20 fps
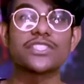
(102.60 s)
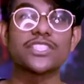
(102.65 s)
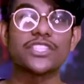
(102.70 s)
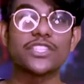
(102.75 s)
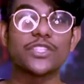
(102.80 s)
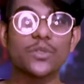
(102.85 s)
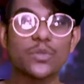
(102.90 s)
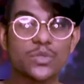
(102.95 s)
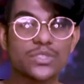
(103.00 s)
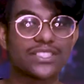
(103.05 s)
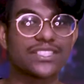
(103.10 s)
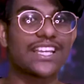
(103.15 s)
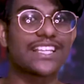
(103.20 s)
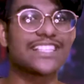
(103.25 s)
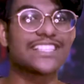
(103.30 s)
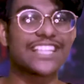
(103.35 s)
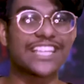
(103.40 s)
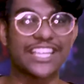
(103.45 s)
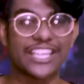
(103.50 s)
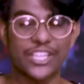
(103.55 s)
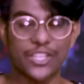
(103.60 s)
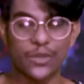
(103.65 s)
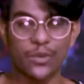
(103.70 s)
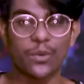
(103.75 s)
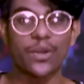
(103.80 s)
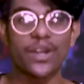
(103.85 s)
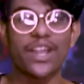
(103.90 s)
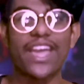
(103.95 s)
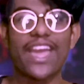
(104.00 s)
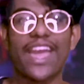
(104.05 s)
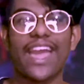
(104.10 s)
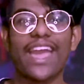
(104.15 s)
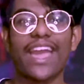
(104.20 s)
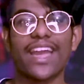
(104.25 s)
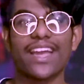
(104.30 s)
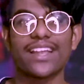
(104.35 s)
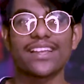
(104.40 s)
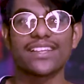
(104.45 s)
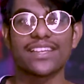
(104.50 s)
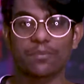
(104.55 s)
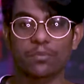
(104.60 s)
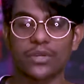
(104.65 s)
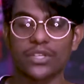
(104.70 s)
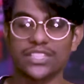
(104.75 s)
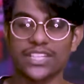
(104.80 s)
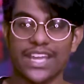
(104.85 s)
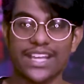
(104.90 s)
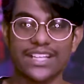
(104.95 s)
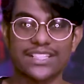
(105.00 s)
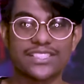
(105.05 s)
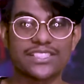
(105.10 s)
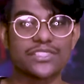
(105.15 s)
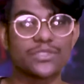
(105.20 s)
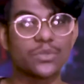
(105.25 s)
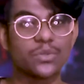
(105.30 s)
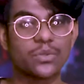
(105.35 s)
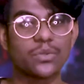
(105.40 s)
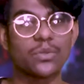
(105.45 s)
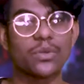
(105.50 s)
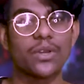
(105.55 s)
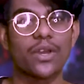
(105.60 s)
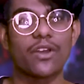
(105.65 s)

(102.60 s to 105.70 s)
you stay secure, and it protects you